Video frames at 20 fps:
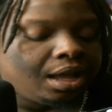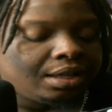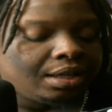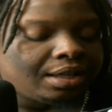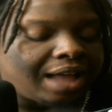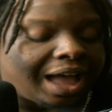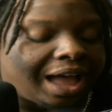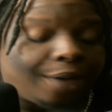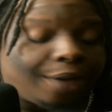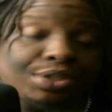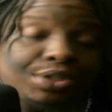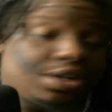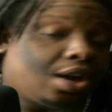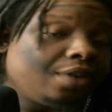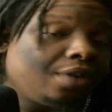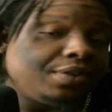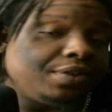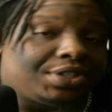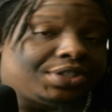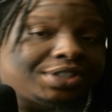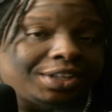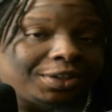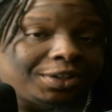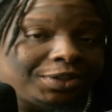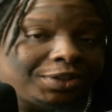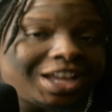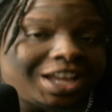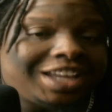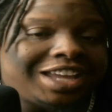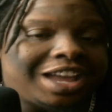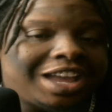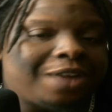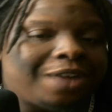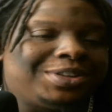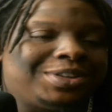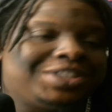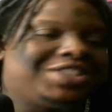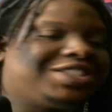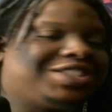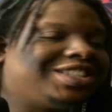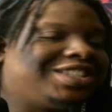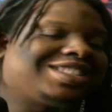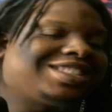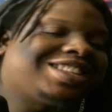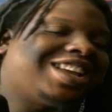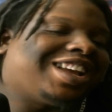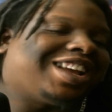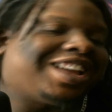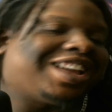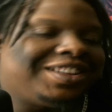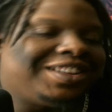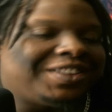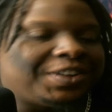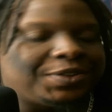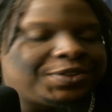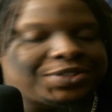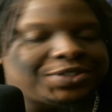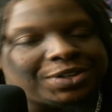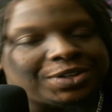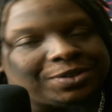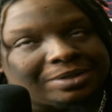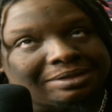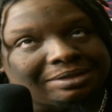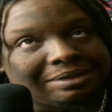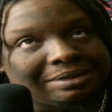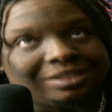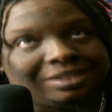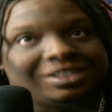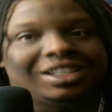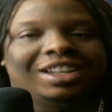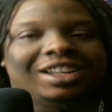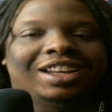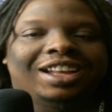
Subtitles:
I was nervous still. Like, I was just like, so...